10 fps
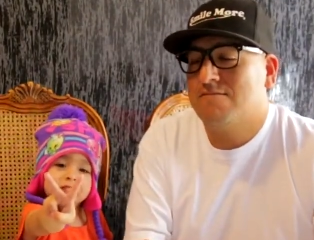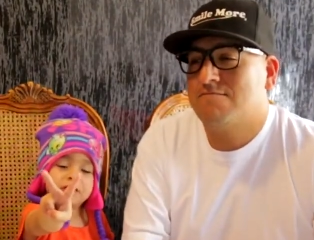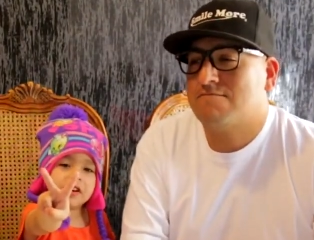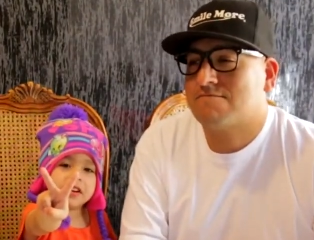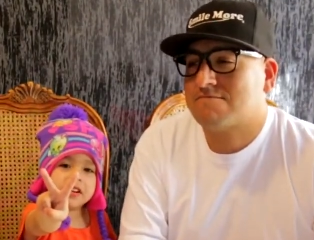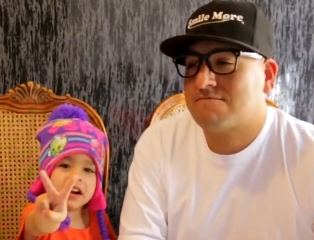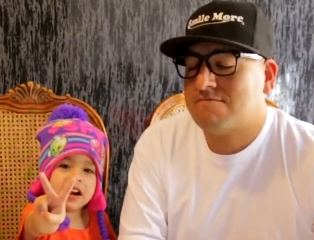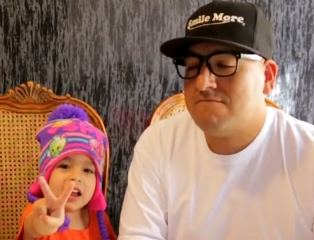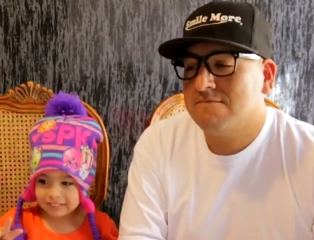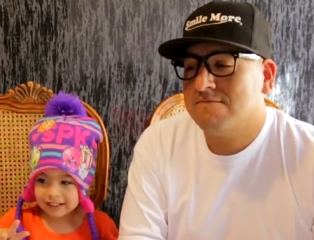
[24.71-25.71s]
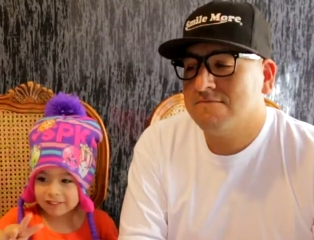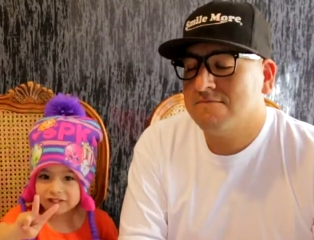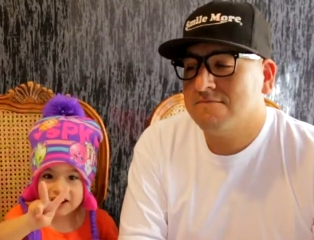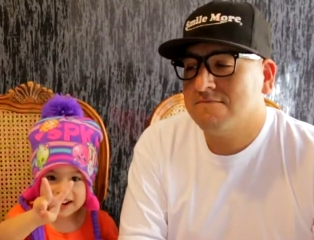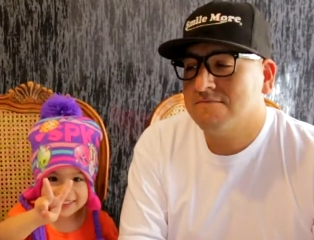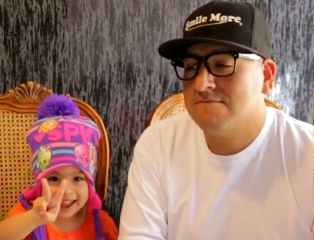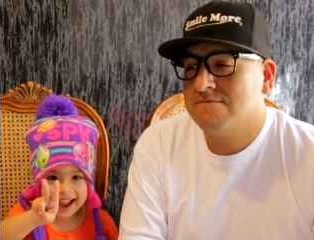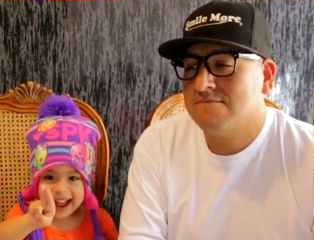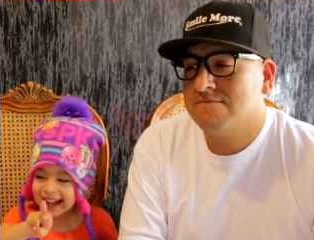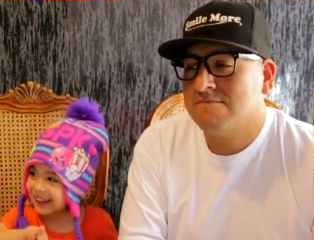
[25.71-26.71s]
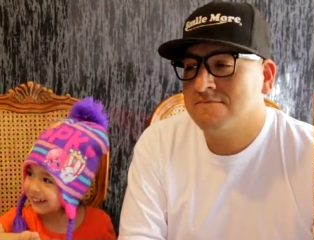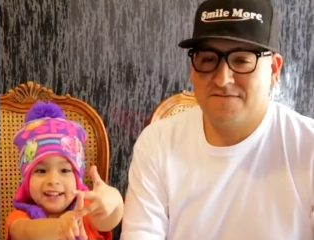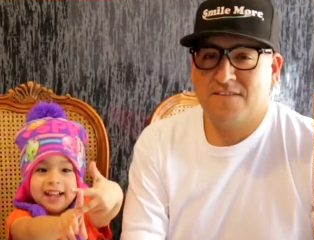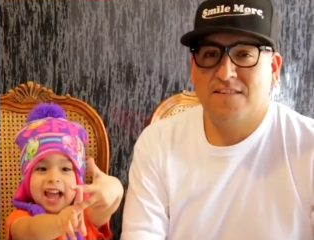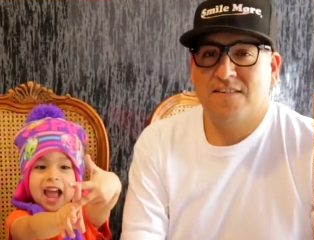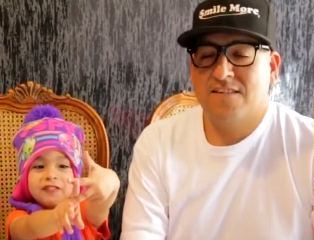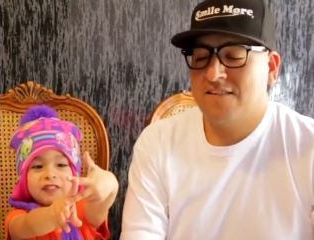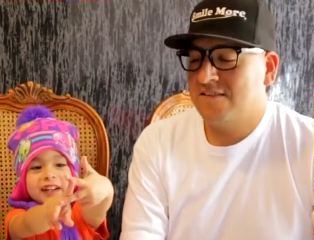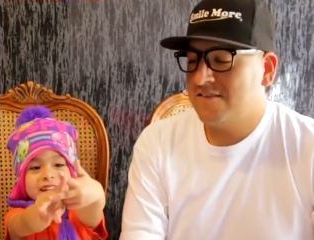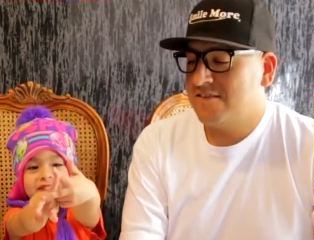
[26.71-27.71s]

Speaker 1: for Ivanna. I for